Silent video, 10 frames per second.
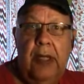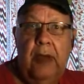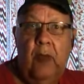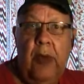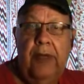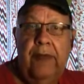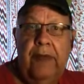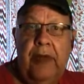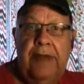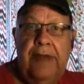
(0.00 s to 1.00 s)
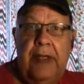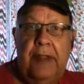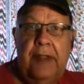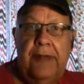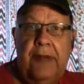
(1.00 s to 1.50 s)
in one of three
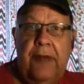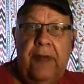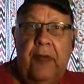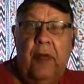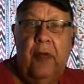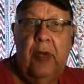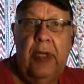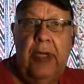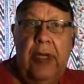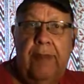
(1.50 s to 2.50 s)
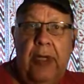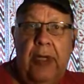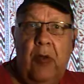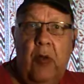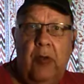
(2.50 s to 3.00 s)
centres through a company
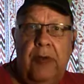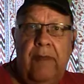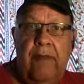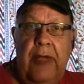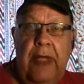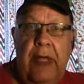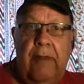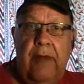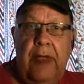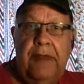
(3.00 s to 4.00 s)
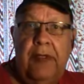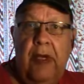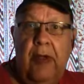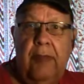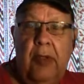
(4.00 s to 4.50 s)
called VFS
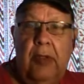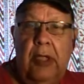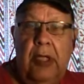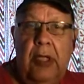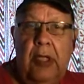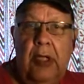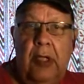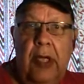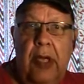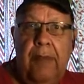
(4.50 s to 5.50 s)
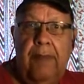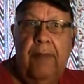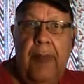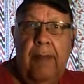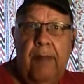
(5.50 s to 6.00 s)
Global.
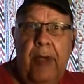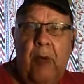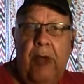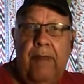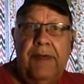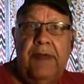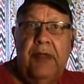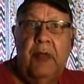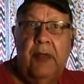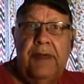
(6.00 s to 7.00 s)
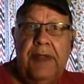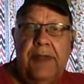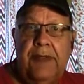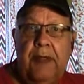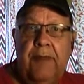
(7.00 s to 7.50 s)
My wife is a dual
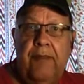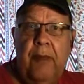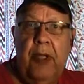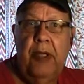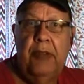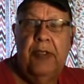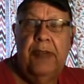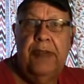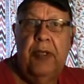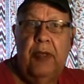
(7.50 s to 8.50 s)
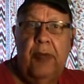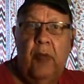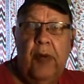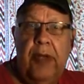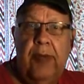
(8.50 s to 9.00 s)
citizen, and she's a little bit
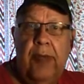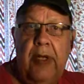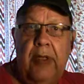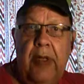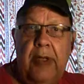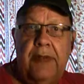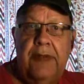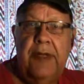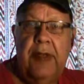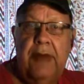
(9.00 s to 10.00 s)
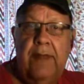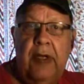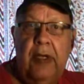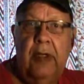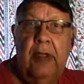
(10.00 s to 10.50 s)
worried about going to South
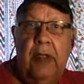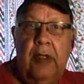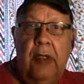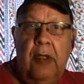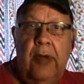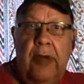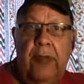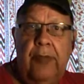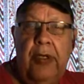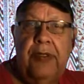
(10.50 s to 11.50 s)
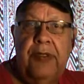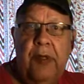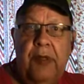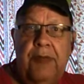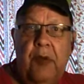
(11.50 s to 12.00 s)
Africa on a British
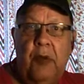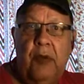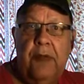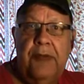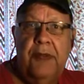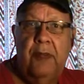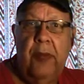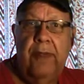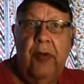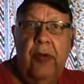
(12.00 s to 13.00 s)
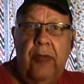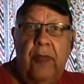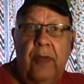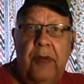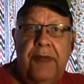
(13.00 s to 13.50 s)
passport because we've heard
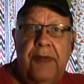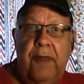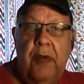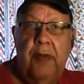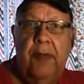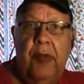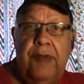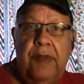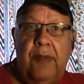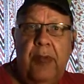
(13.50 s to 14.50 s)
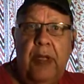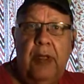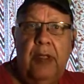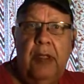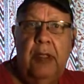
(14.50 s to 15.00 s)
rumours of the odd person
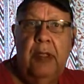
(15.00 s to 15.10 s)
being